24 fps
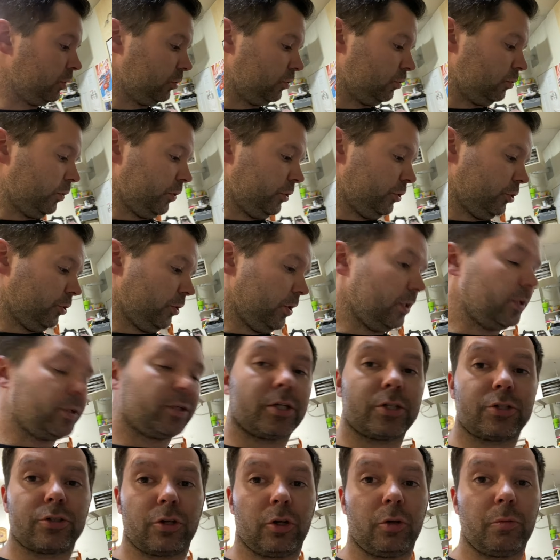When you're in
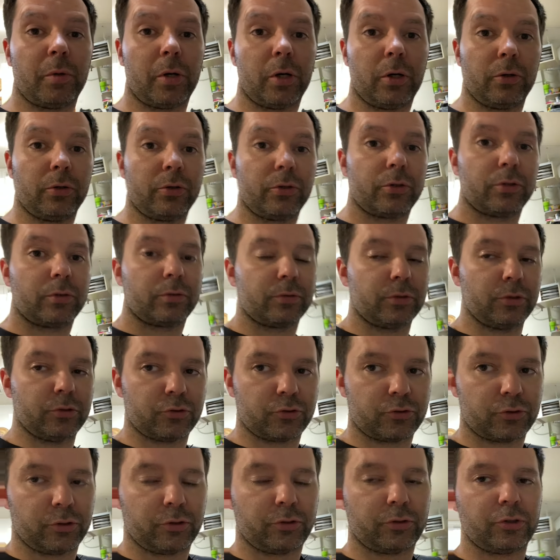digital mode, you
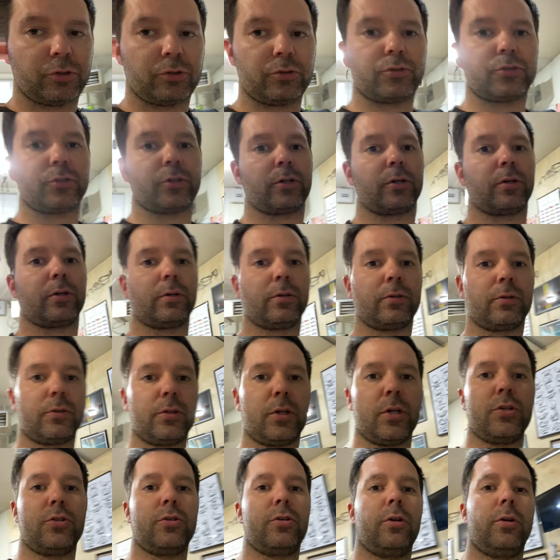still use your
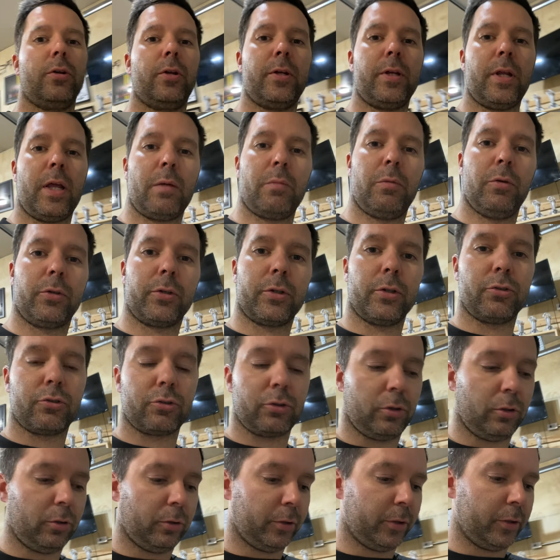digital enabled
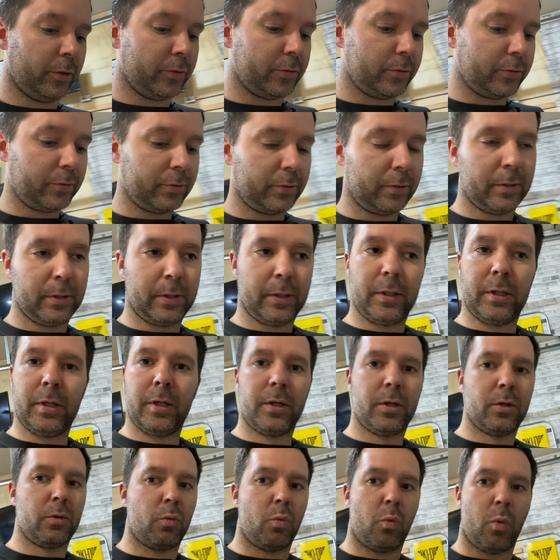controllers,
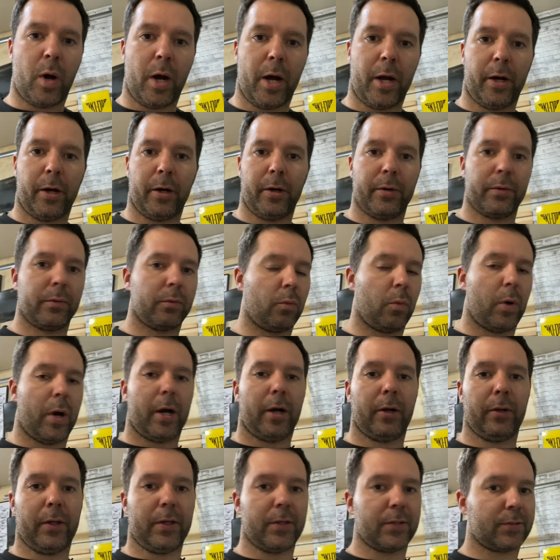wired,
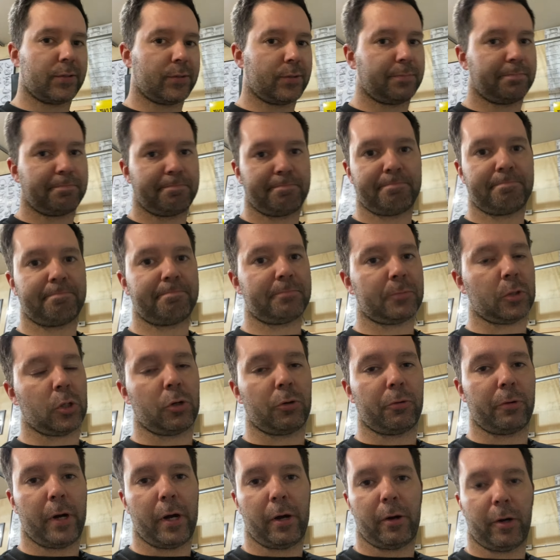wireless,
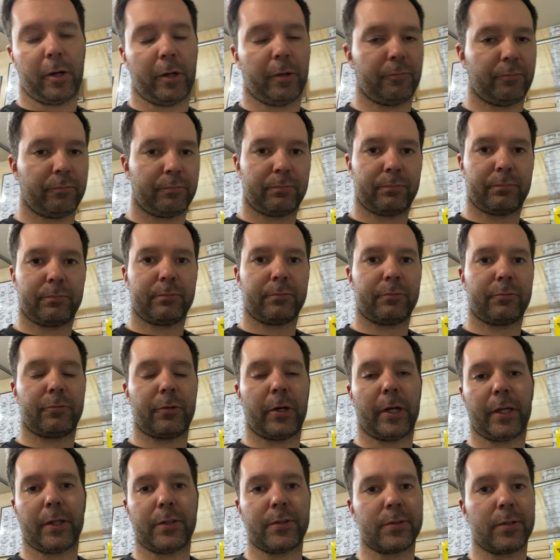Carrera,
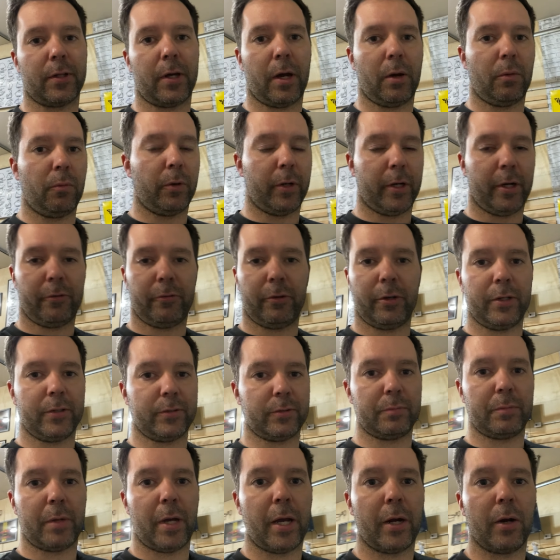Frankenslot, whatever, doesn't
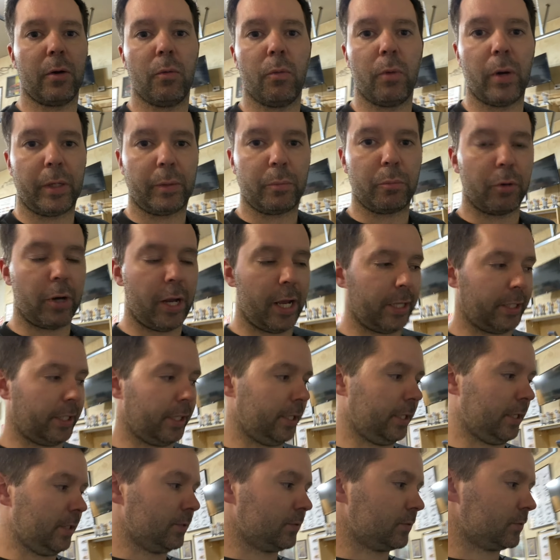matter what brand it
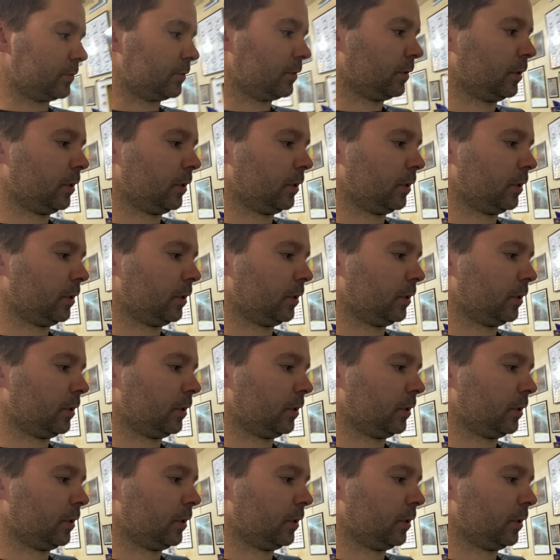is.